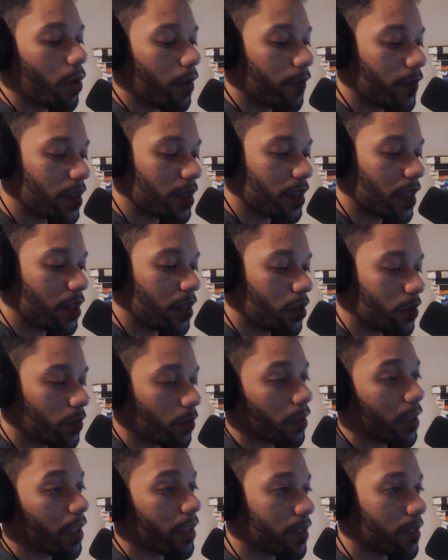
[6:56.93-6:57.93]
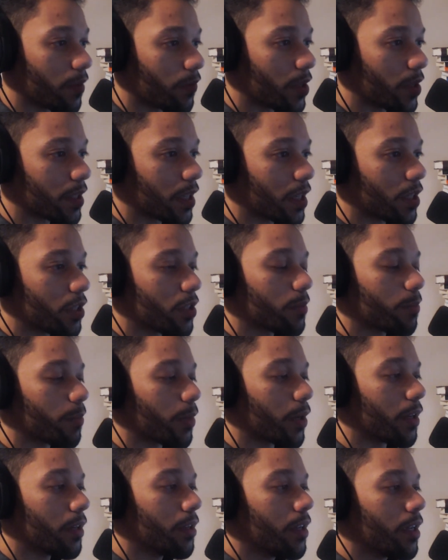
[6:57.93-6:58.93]
advantageous or less advantageous,
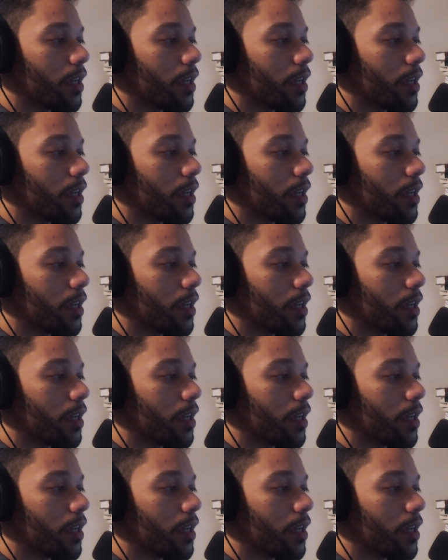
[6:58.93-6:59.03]
but